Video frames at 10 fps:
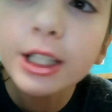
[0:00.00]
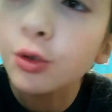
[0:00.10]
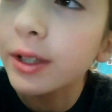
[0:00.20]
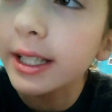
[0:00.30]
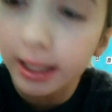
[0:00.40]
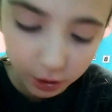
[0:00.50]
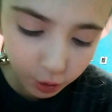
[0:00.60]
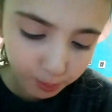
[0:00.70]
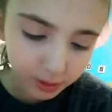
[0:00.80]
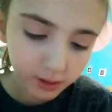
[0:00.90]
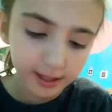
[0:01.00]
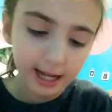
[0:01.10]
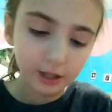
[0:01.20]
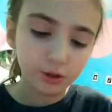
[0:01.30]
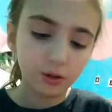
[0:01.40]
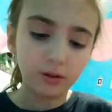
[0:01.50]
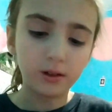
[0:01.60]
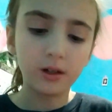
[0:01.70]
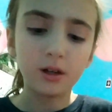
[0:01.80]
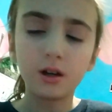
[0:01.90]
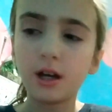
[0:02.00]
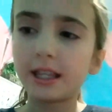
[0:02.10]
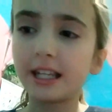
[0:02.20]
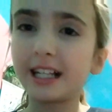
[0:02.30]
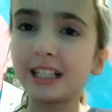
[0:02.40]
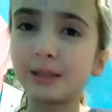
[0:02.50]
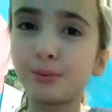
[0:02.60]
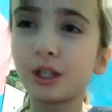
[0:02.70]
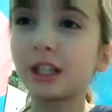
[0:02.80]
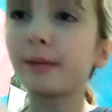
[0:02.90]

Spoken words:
It's really super natural. And then I like to put a